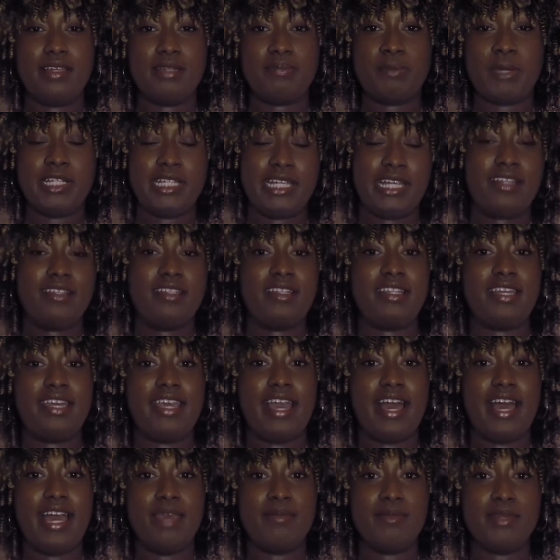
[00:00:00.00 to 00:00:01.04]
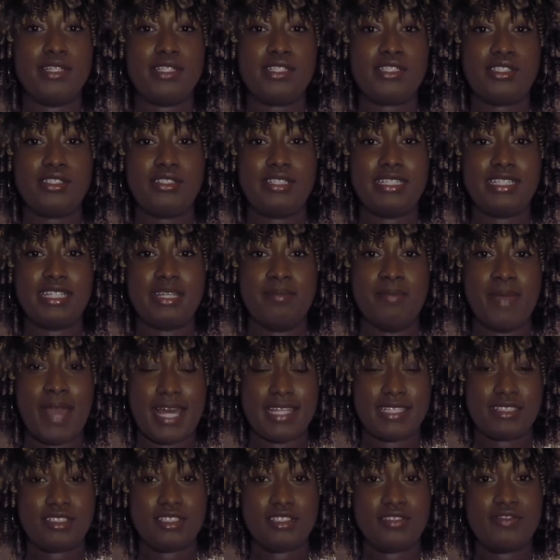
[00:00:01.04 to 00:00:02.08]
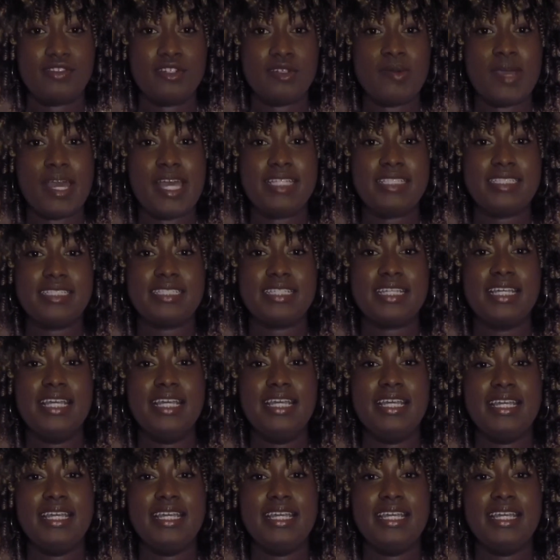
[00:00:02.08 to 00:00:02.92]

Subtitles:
particularly I'm a student ambassador for West,